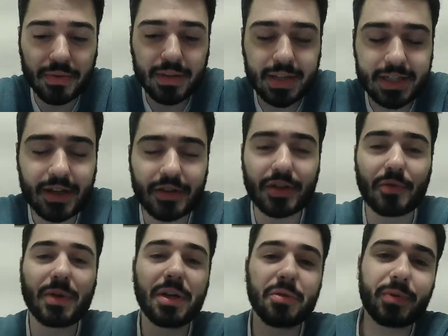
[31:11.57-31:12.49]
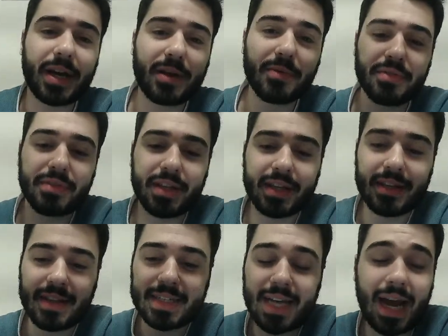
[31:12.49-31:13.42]
It's not the real ring with
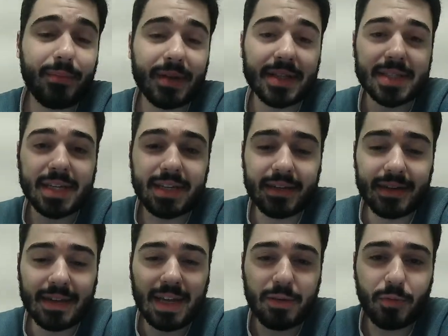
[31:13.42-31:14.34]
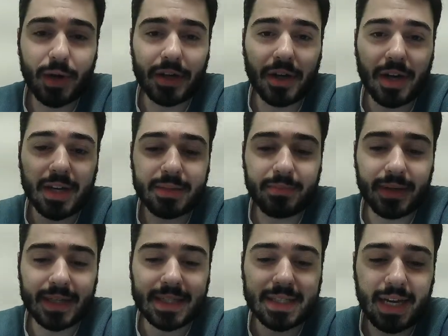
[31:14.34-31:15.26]
the diamonds and whatnot,
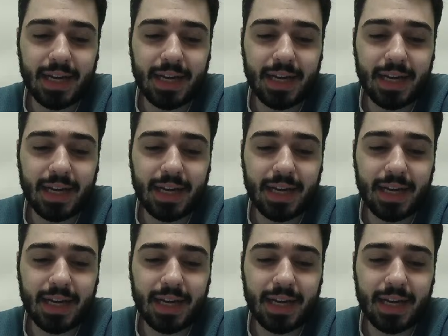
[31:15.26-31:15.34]
but